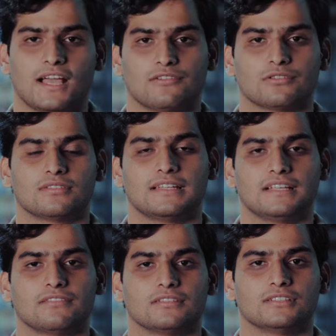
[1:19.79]
I was
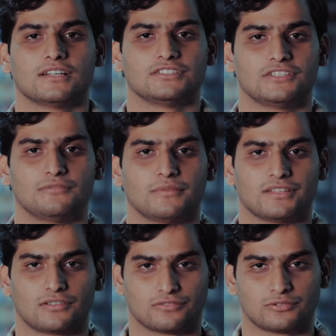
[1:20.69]
seeing the
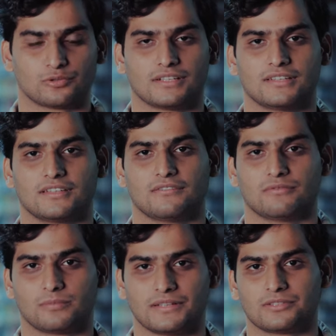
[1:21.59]
achievements of students in
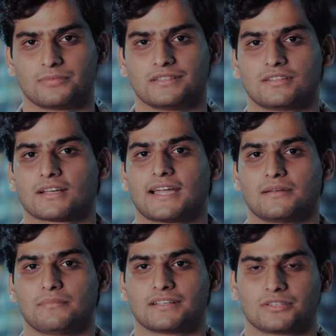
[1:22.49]
placements,
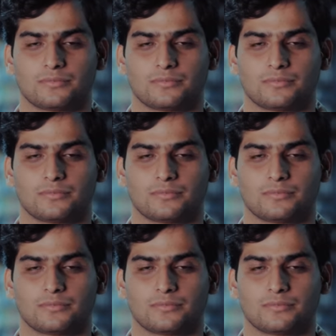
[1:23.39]
academics,